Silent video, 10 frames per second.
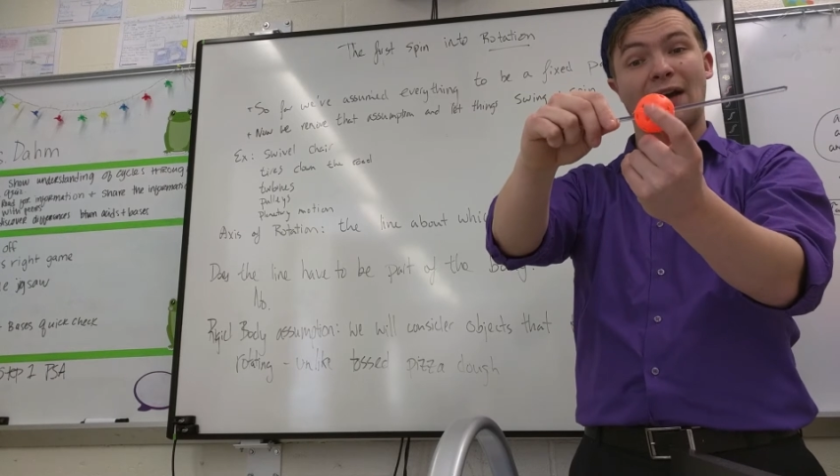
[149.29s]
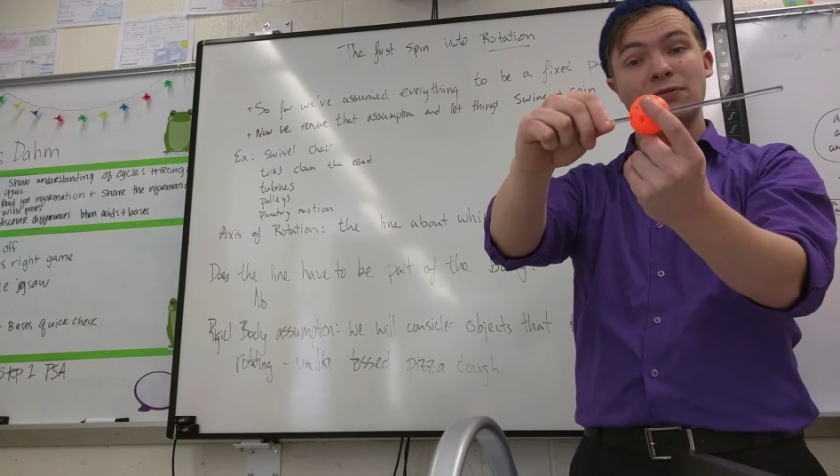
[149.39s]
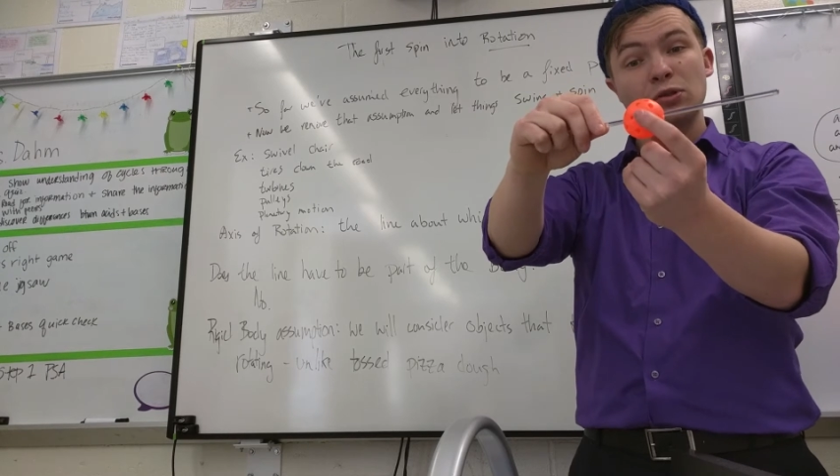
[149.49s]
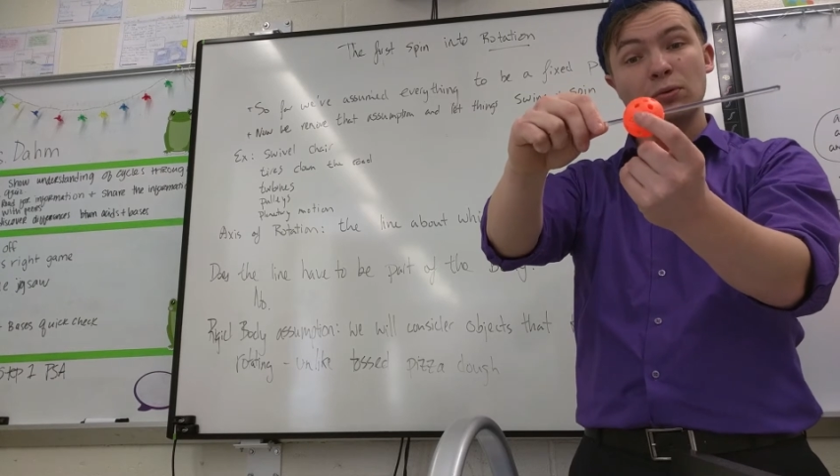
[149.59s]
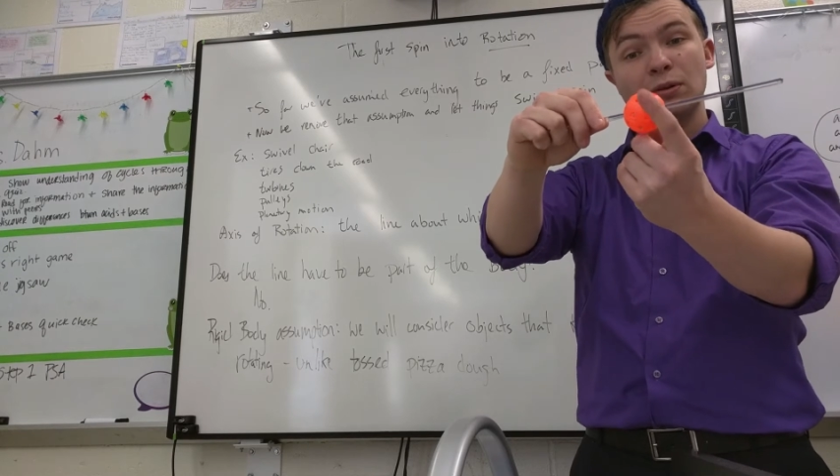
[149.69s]

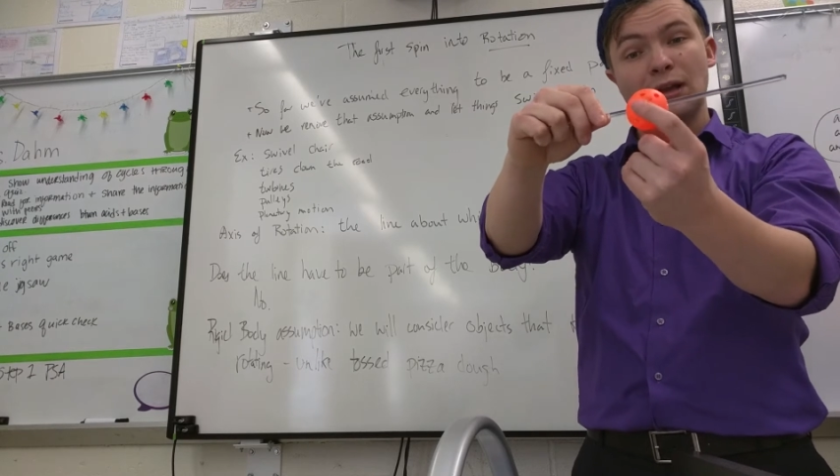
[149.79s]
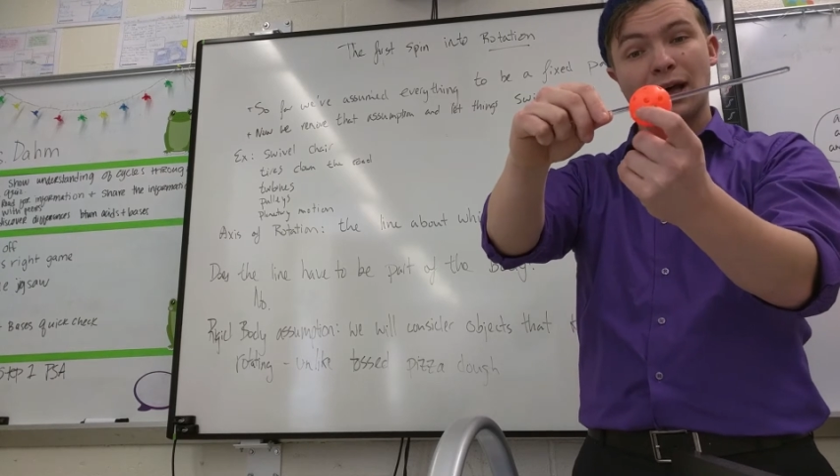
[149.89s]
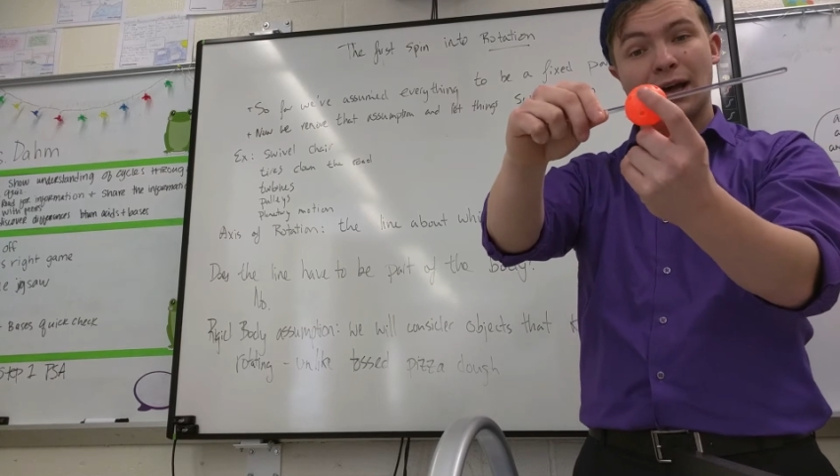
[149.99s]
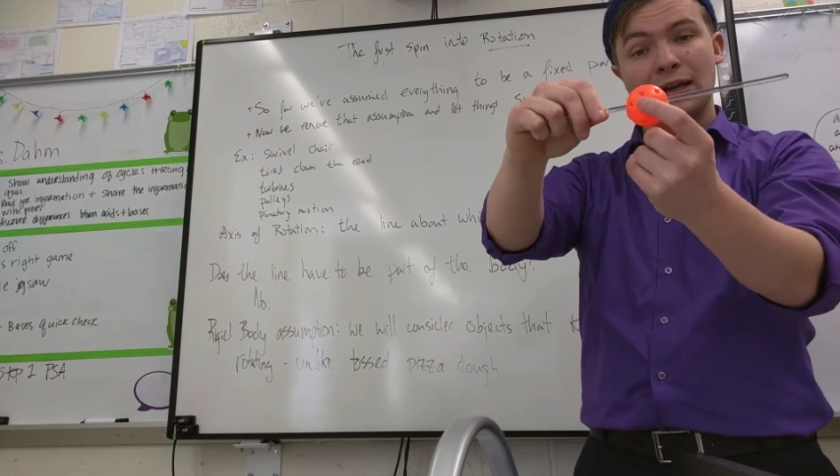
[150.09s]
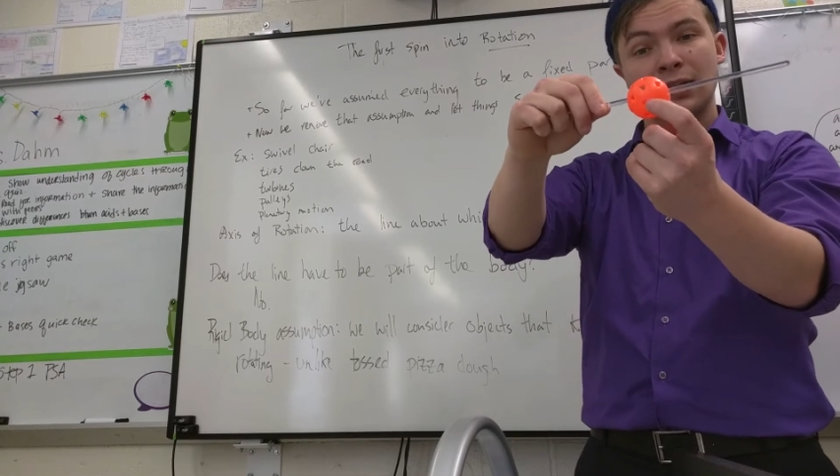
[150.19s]
have to
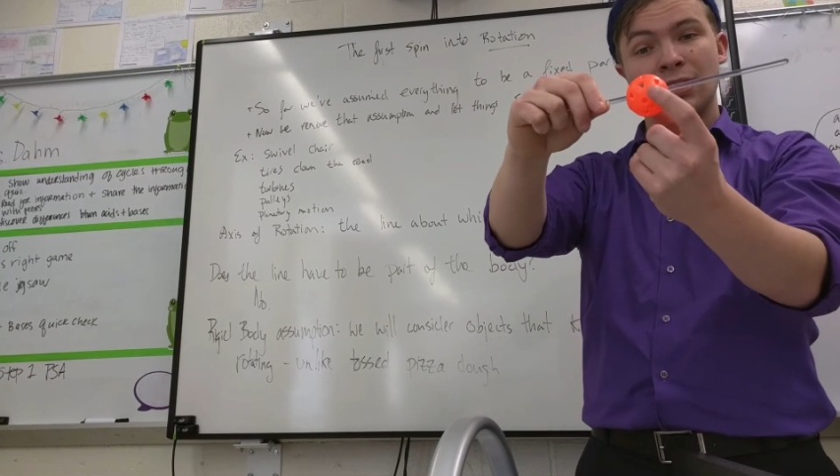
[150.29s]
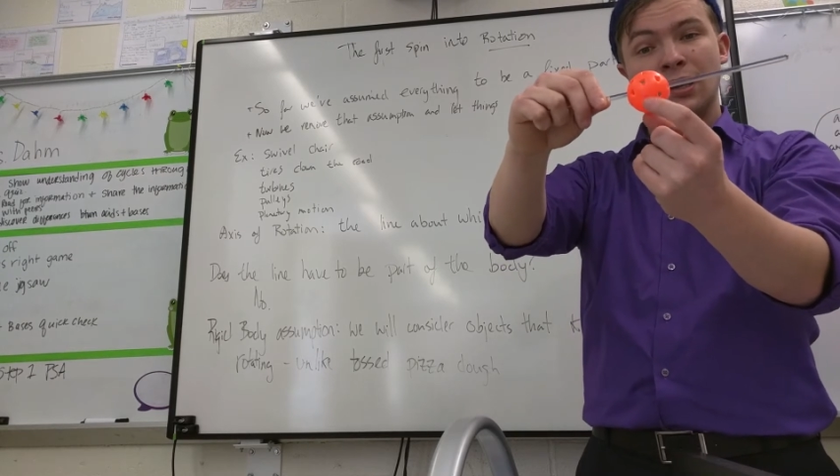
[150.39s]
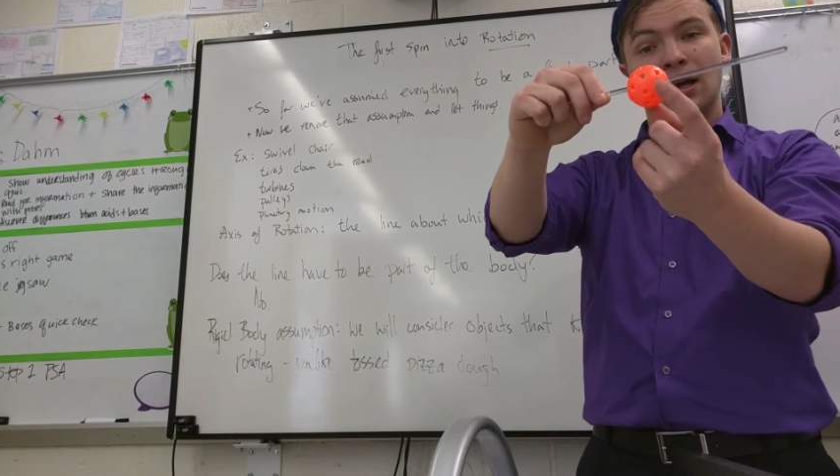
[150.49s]
line